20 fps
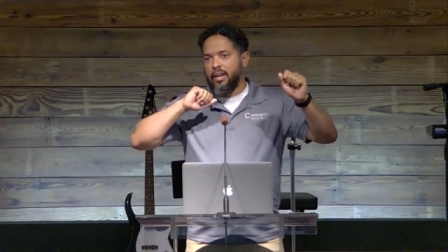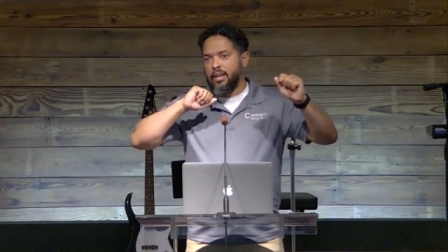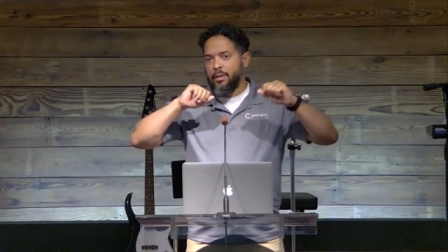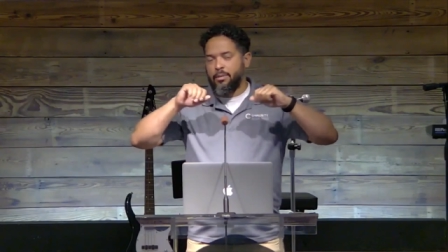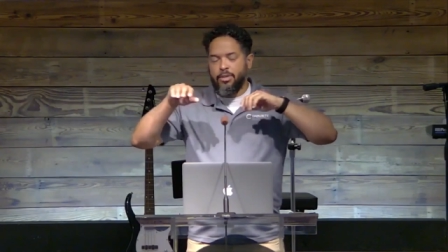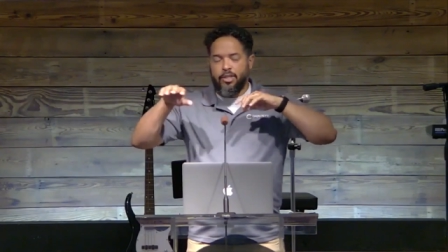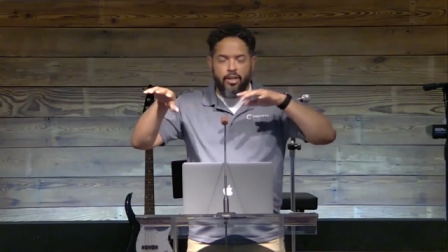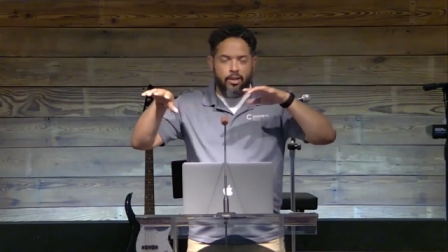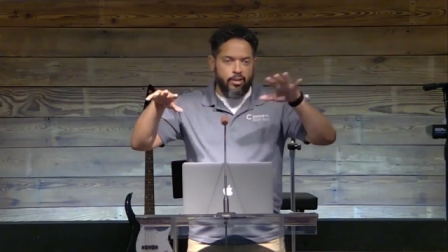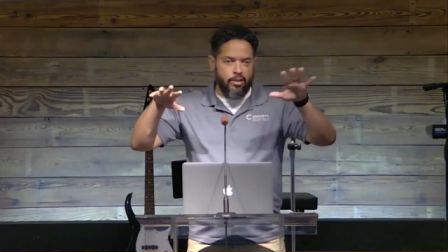I'm
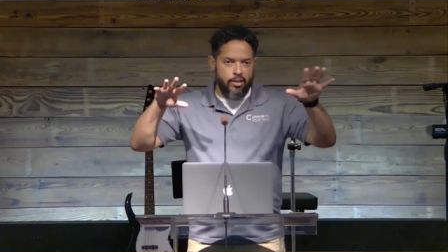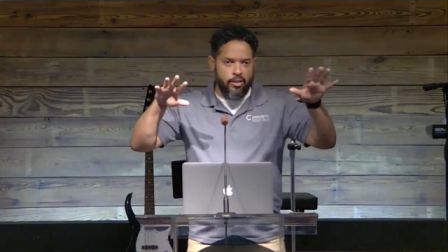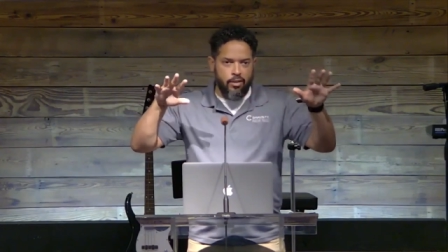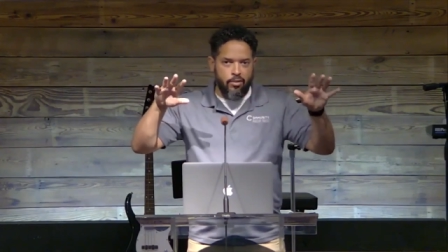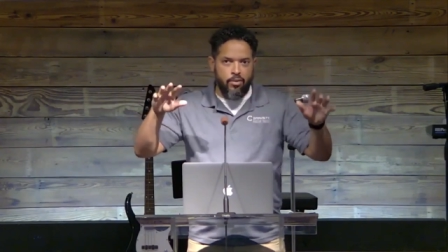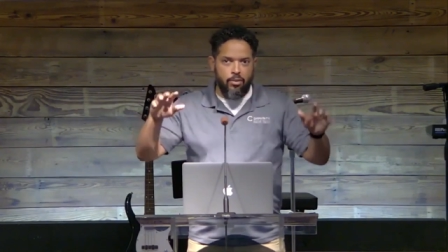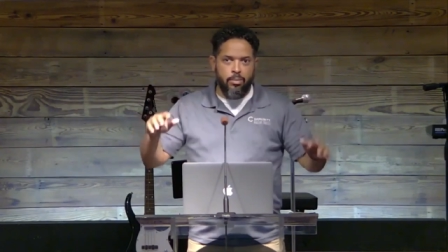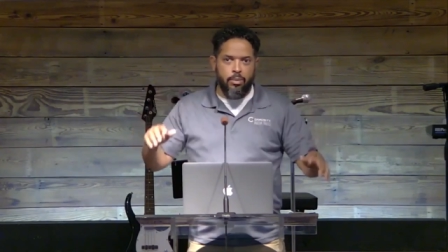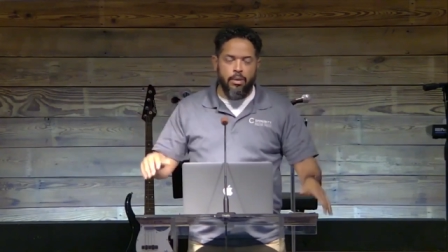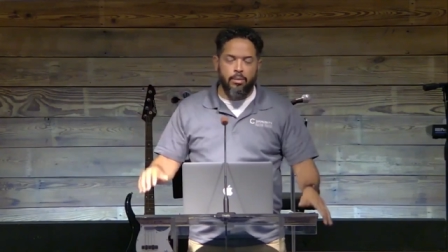sharing stuff
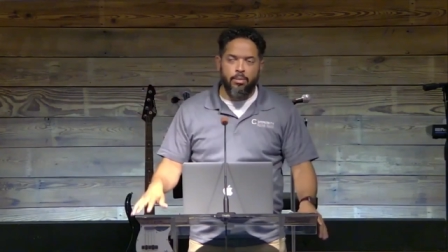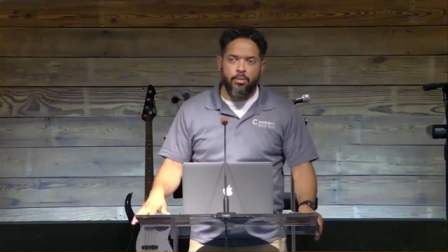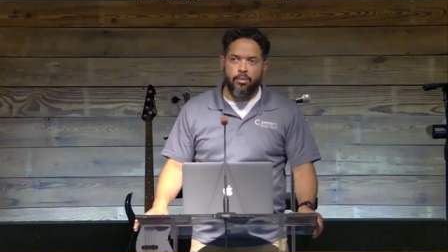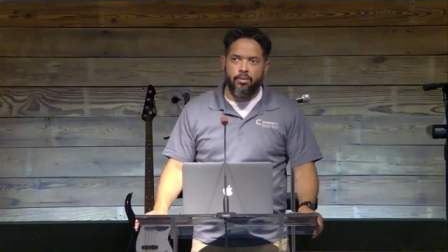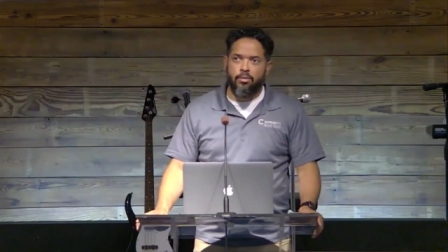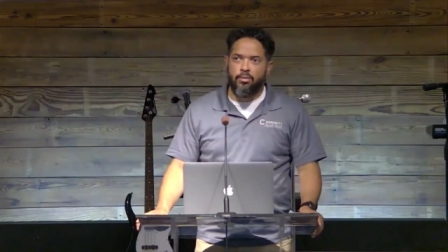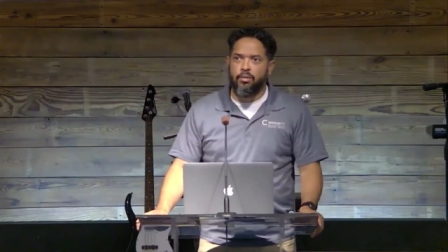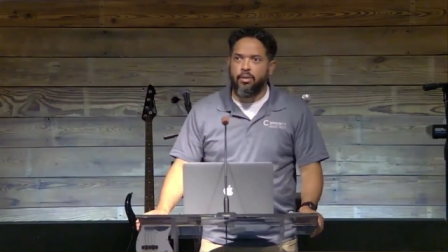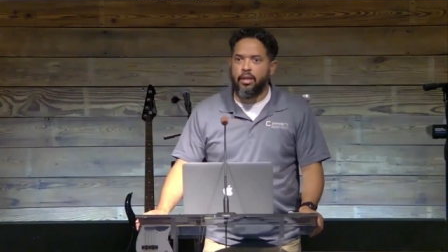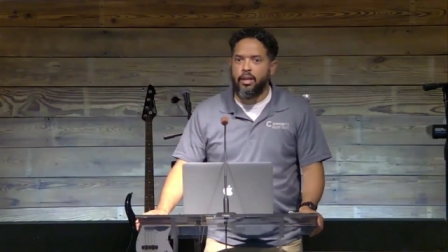with people,
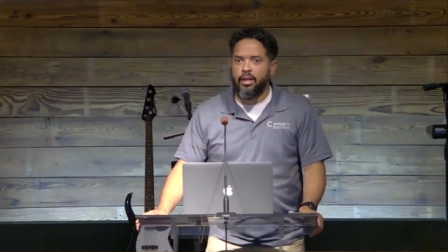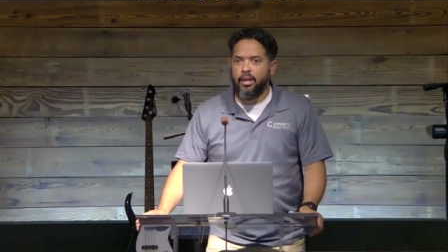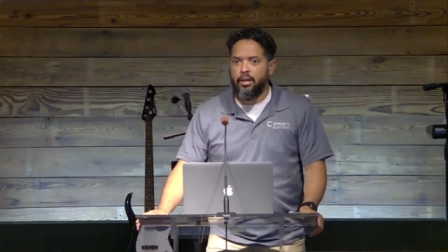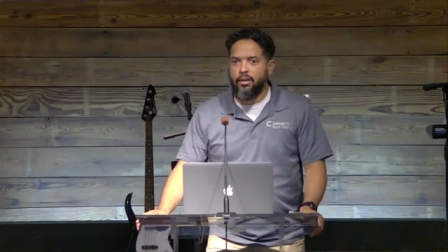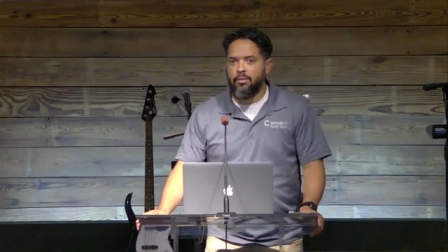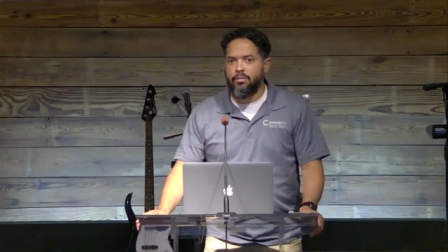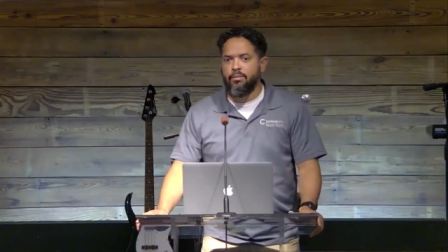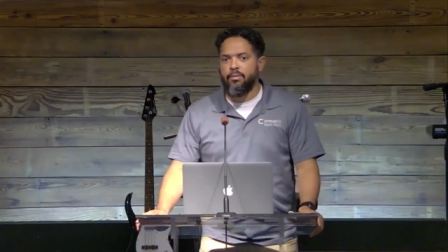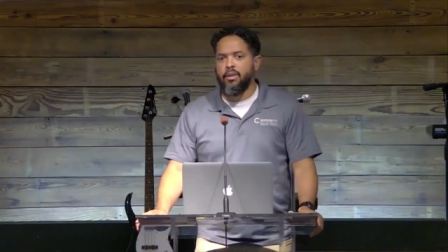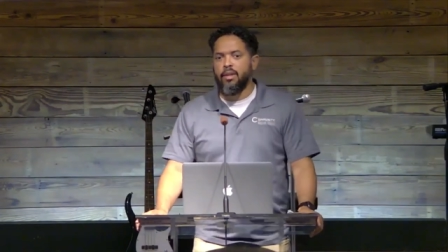um,